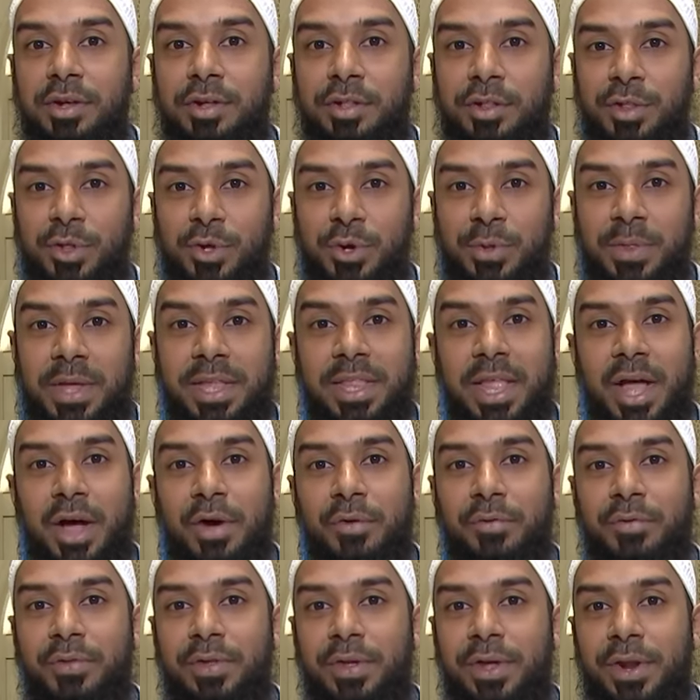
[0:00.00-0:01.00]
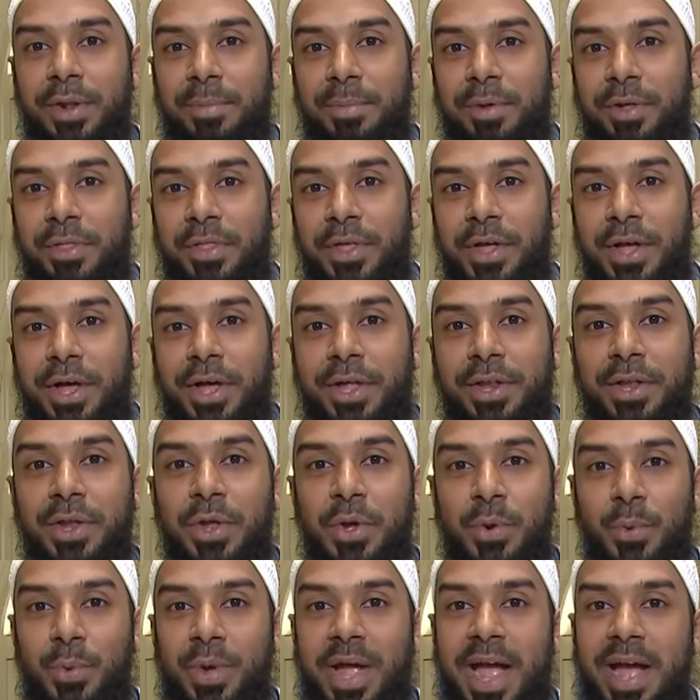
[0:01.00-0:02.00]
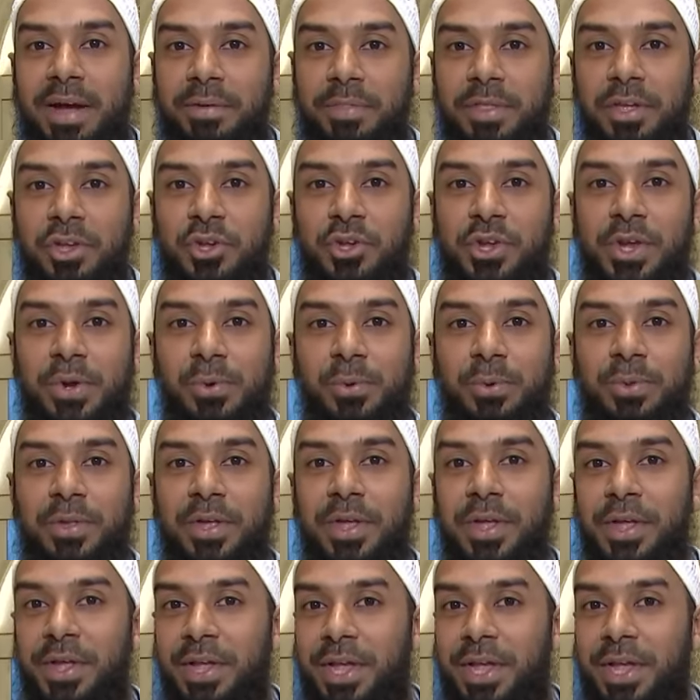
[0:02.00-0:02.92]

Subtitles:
so that after Ramadan, we have the shield